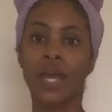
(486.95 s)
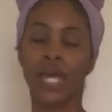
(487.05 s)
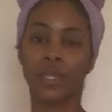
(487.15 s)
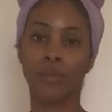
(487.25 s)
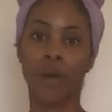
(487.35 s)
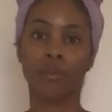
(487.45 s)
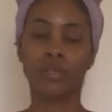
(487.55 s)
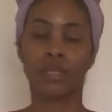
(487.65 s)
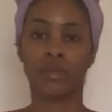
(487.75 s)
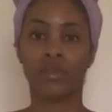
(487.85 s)
And then
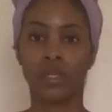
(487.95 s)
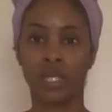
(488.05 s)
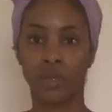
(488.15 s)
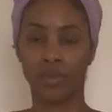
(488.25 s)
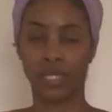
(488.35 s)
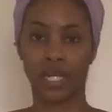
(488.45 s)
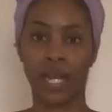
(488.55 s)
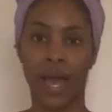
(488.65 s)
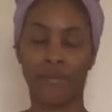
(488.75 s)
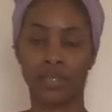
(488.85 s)
probably some of the hip is
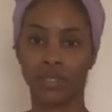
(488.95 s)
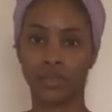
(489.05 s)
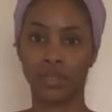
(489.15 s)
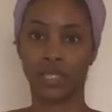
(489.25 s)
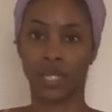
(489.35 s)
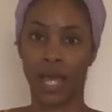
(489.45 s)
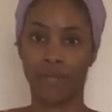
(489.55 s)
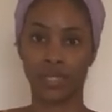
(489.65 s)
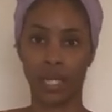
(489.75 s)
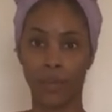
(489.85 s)
gonna have to, is gonna
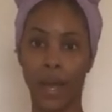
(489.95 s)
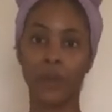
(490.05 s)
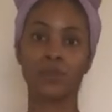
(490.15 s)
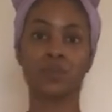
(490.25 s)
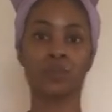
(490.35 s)
have to come out.